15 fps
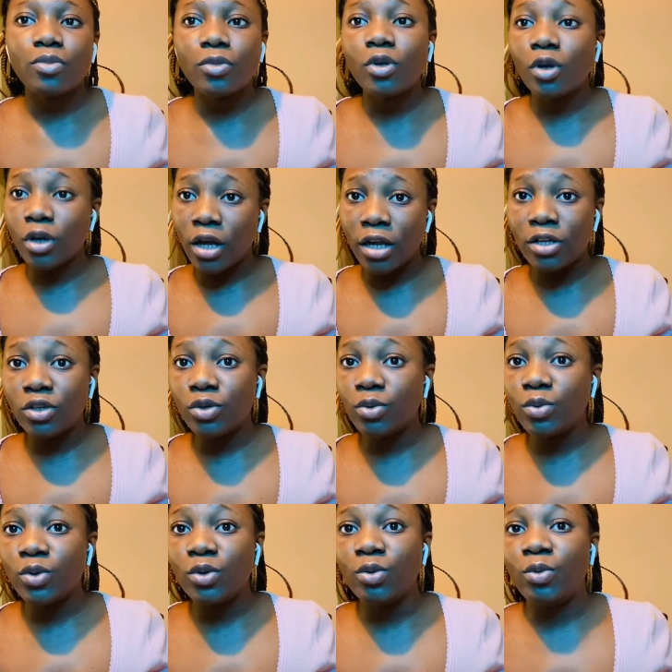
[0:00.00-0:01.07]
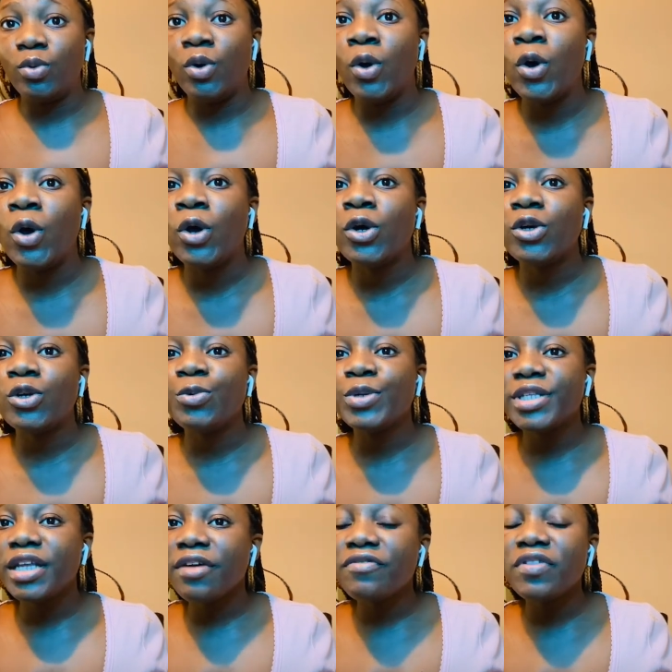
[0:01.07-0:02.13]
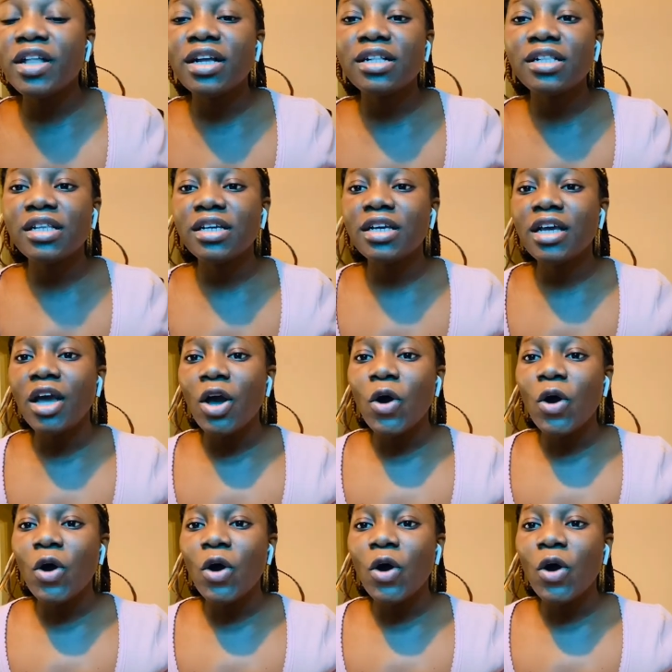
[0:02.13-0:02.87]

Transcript: and you will definitely